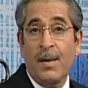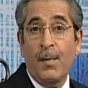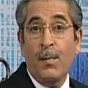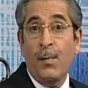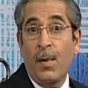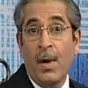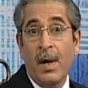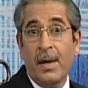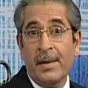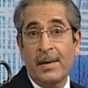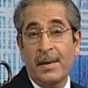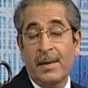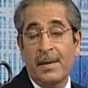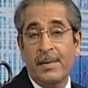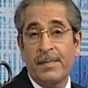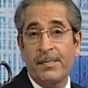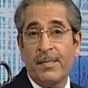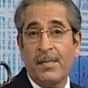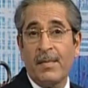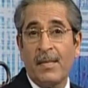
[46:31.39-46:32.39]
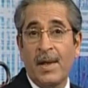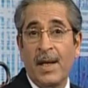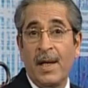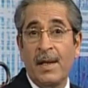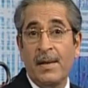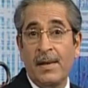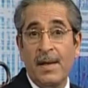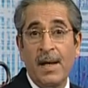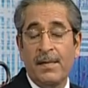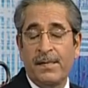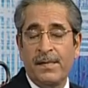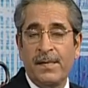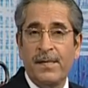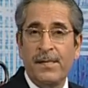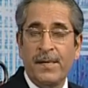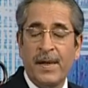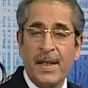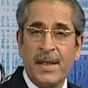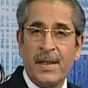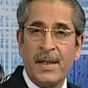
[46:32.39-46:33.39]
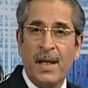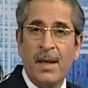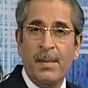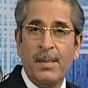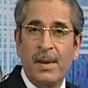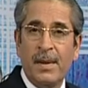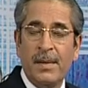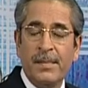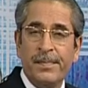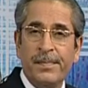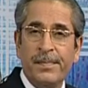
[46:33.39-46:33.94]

warrior and tough, for example.